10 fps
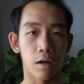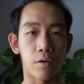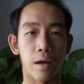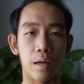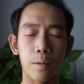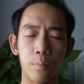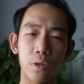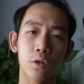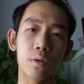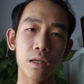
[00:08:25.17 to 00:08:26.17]
Alright,
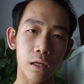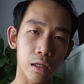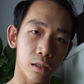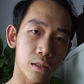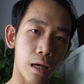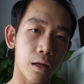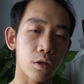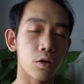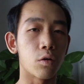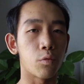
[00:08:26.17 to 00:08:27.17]
between each set,
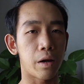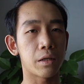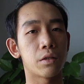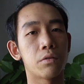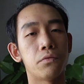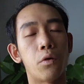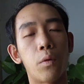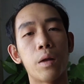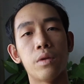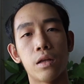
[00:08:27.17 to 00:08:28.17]
you're going to rest for
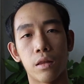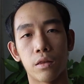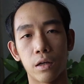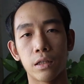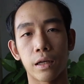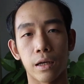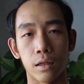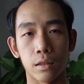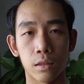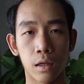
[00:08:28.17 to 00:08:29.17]
1 minute and 30
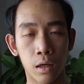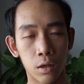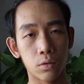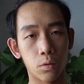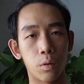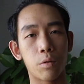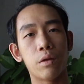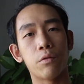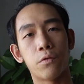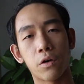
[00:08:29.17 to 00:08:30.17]
seconds. Don't worry,
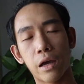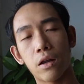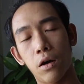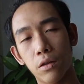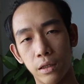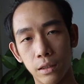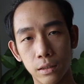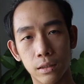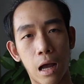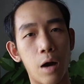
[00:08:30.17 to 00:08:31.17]
if you forget all
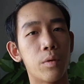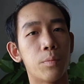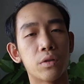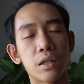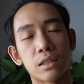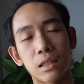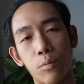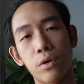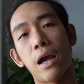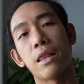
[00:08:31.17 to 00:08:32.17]
these, I'll be putting a
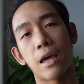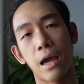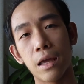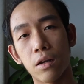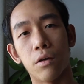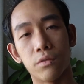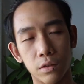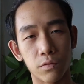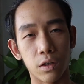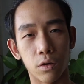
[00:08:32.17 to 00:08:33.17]
summary at the end of this
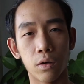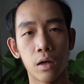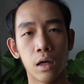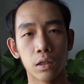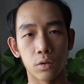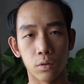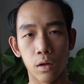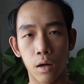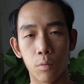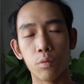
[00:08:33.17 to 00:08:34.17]
video. So
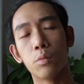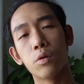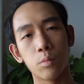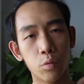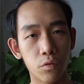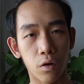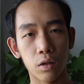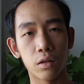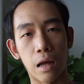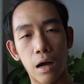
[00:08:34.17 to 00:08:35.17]
we move
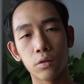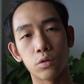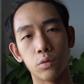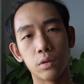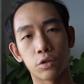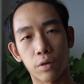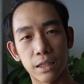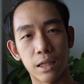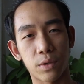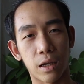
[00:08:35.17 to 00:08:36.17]
on now to the
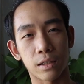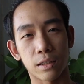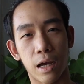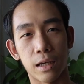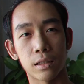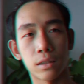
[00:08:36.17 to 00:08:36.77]
tricep exercise.